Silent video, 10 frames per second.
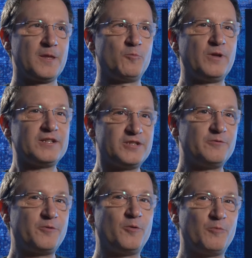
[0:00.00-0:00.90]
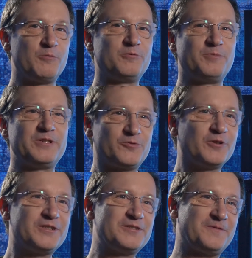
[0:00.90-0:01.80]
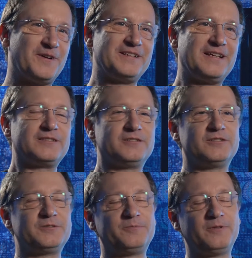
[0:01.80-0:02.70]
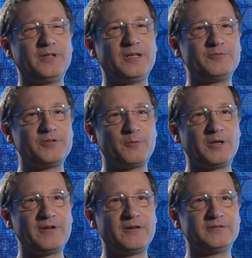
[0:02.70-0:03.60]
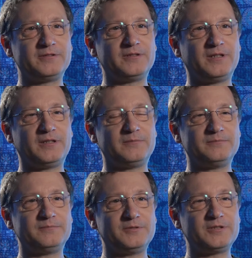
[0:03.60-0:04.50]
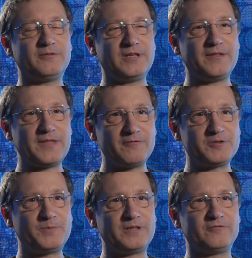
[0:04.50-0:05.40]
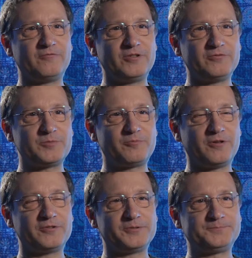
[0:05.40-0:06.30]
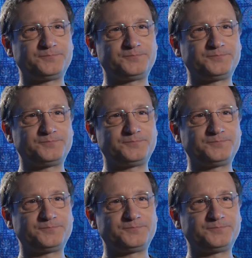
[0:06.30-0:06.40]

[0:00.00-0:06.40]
we actually thought we would be struggling to find actors, but it was the other way around. That's been a real surprise.